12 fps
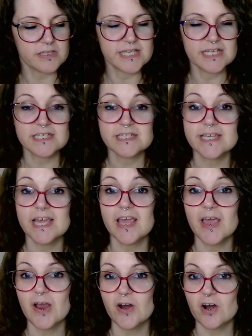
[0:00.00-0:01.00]
tend to take
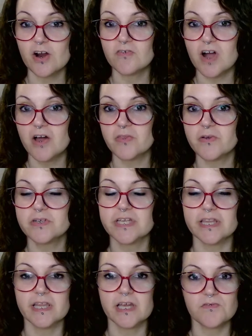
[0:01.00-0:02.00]
care of others
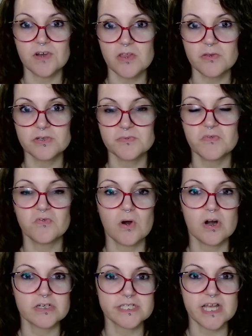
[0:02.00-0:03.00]
and think of others
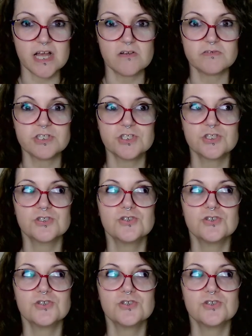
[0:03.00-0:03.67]
before ourselves